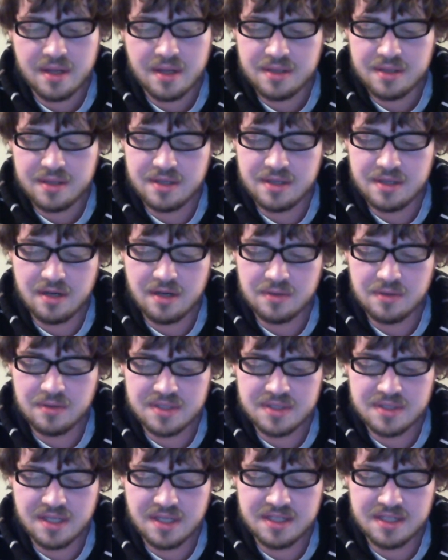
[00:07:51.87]
you know,
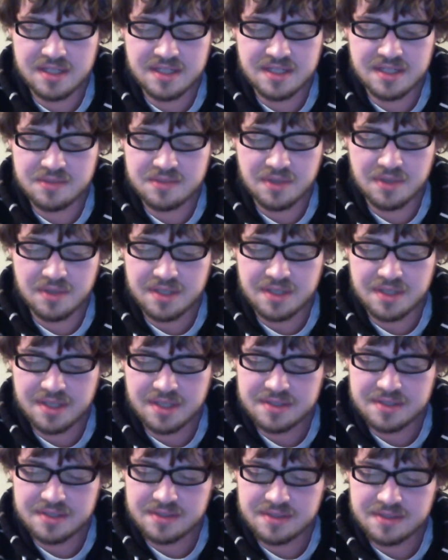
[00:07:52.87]
it is what it
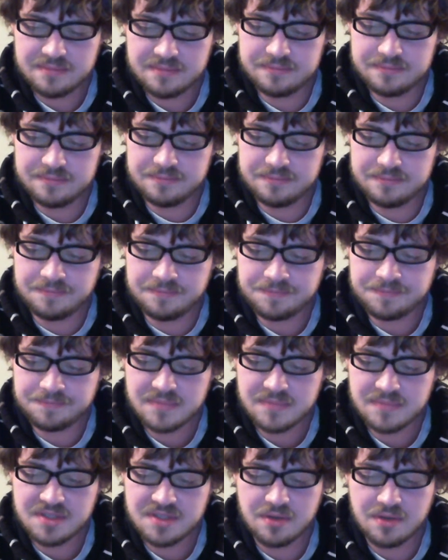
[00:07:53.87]
is.
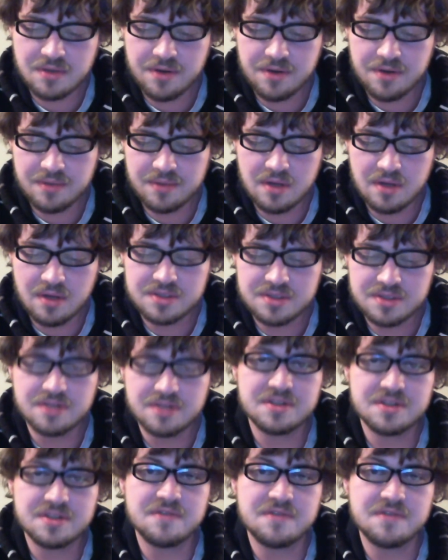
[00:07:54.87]
So Cody Rhodes
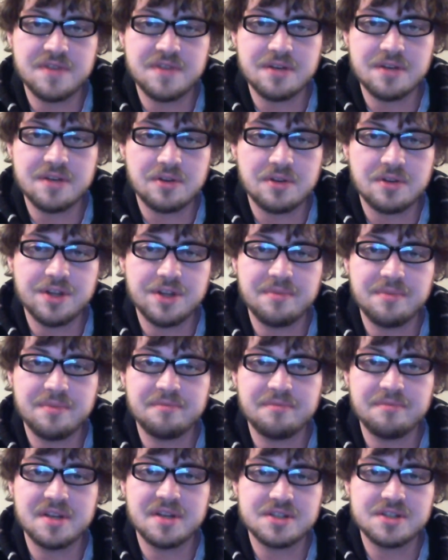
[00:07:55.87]
shows this video clip
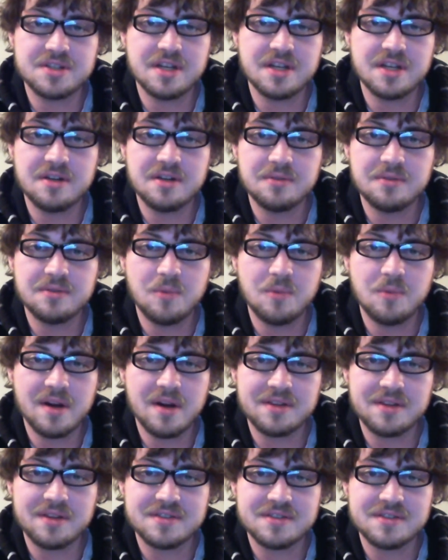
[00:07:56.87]
of Big Show
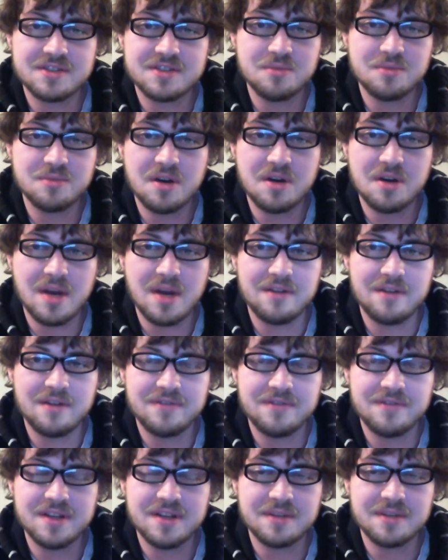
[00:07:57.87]
wearing the sumo
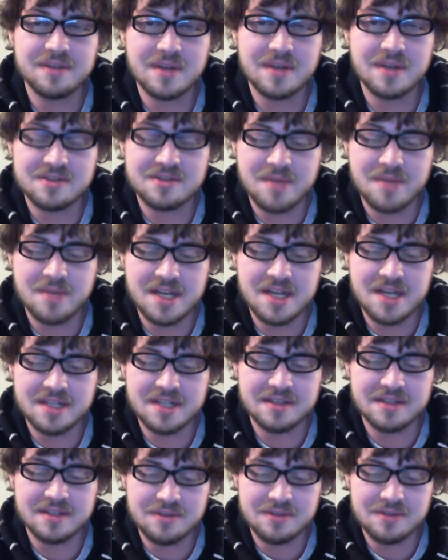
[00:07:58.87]
outfit at WrestleMania
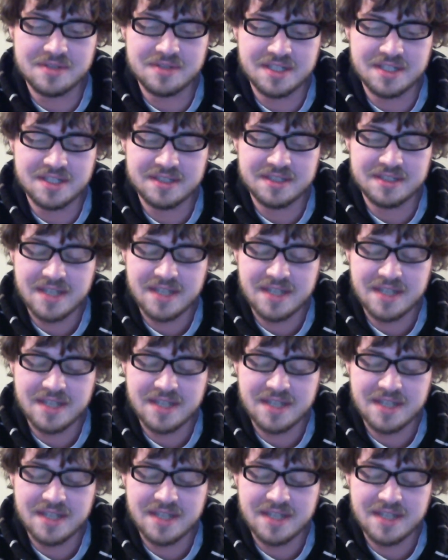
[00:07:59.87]
and losing,